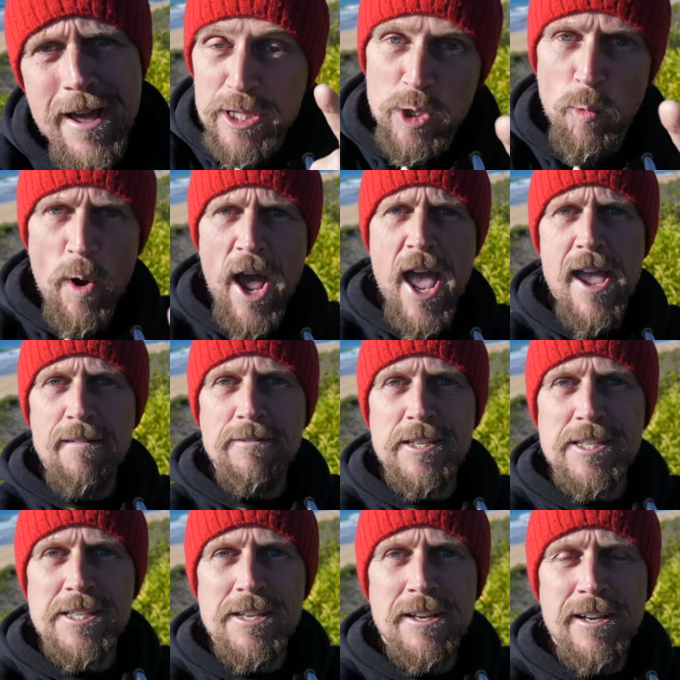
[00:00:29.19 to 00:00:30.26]
But the
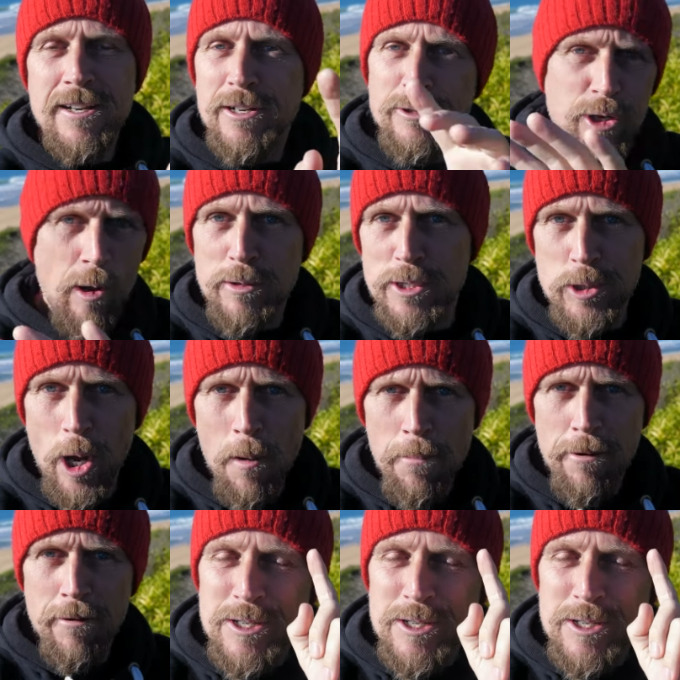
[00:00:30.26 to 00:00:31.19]
waves don't stop.